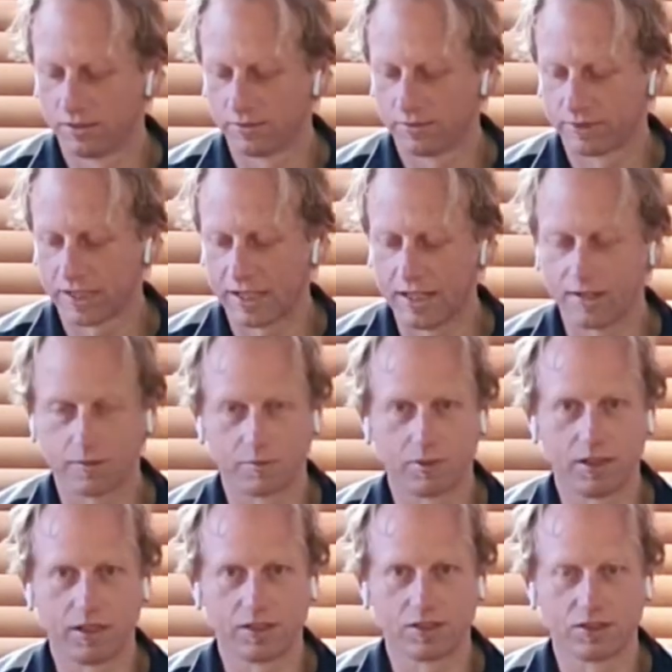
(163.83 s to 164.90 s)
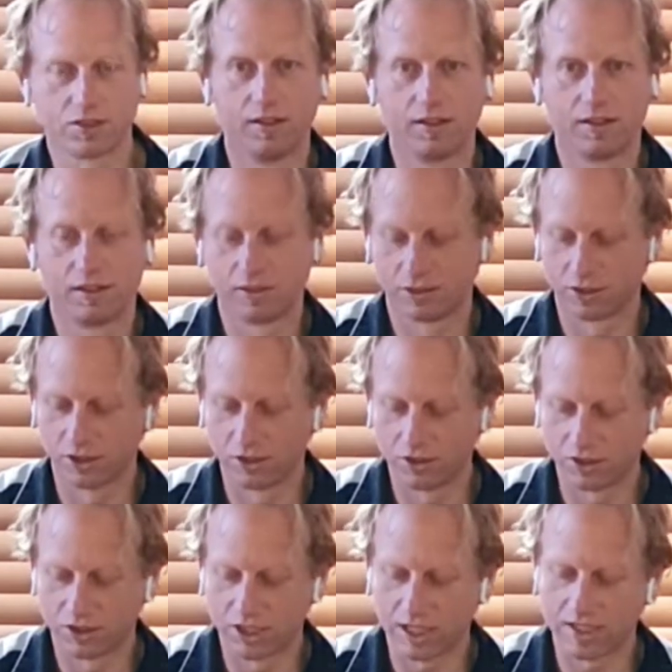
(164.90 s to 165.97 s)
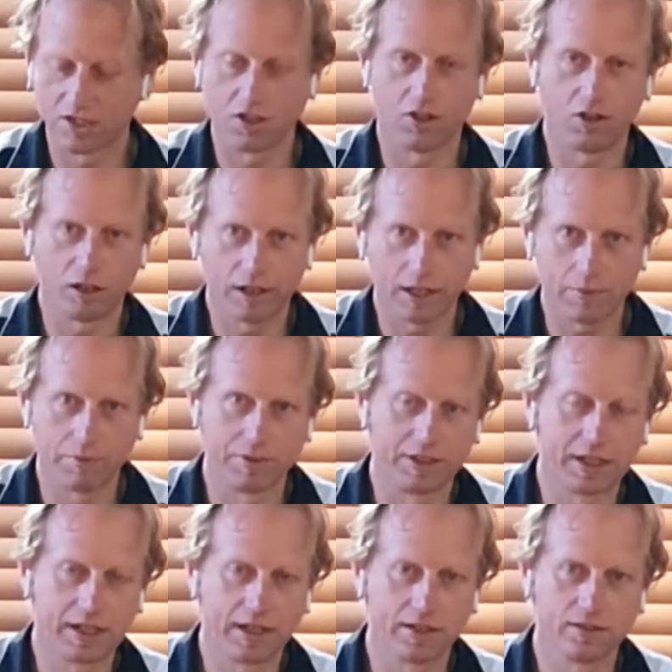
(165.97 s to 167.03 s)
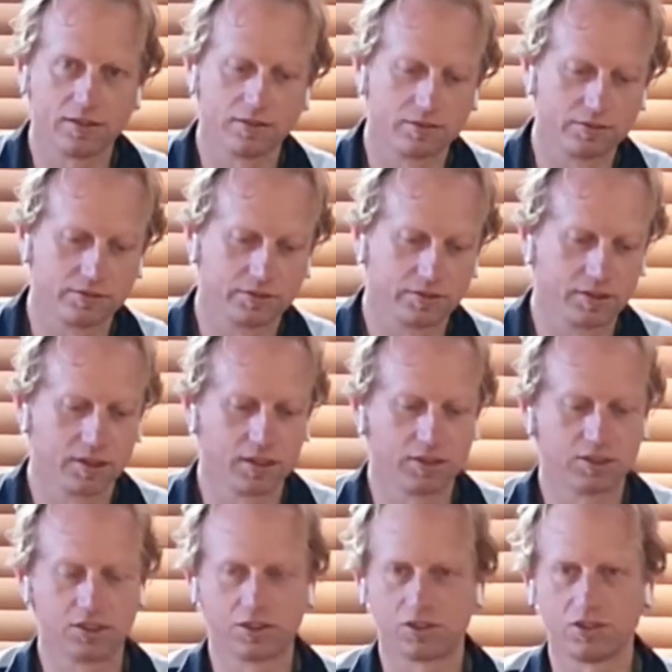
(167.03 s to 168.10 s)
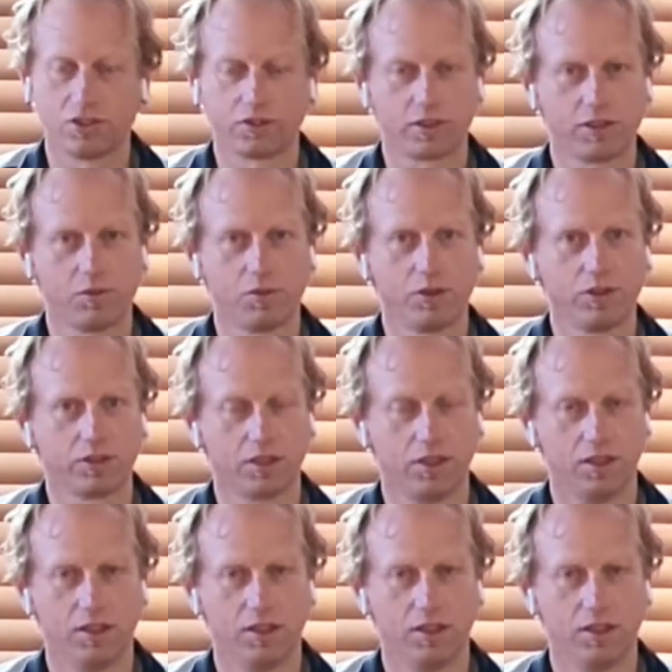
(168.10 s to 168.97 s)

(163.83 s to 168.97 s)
can't plunge. As soon as you change the height up and down, it's just not going to work.